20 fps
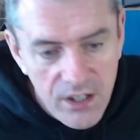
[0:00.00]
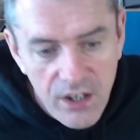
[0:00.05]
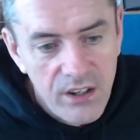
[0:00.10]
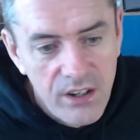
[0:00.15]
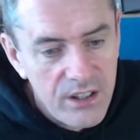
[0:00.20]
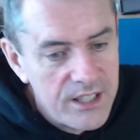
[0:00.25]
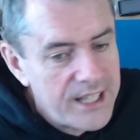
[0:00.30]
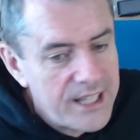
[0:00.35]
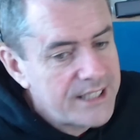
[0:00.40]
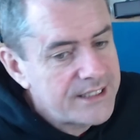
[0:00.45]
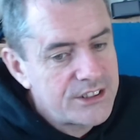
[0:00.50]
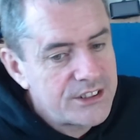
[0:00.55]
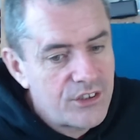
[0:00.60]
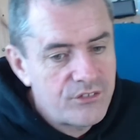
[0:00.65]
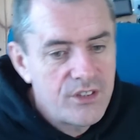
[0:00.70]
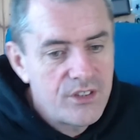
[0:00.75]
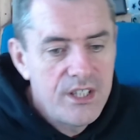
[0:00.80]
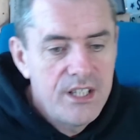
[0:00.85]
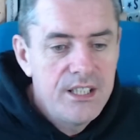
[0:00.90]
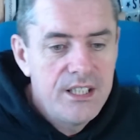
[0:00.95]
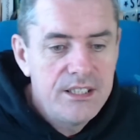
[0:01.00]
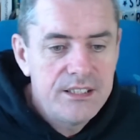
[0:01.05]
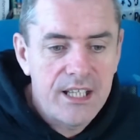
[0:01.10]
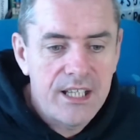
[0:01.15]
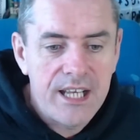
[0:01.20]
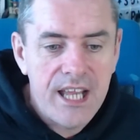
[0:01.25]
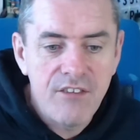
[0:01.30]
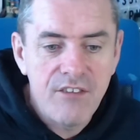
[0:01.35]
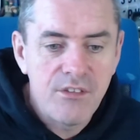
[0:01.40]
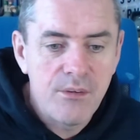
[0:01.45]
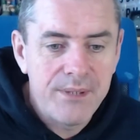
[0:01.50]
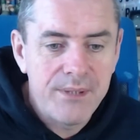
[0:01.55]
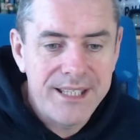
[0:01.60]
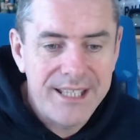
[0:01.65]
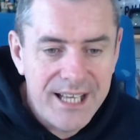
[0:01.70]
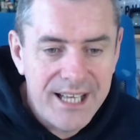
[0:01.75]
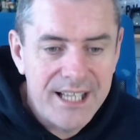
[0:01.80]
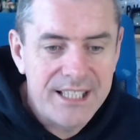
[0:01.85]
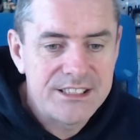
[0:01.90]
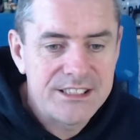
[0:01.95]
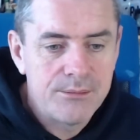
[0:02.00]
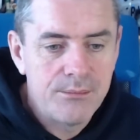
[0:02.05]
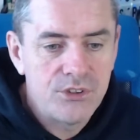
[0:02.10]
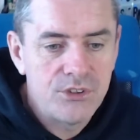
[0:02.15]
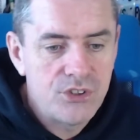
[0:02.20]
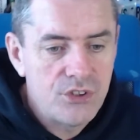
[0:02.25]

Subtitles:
all that stuff that everybody asks about.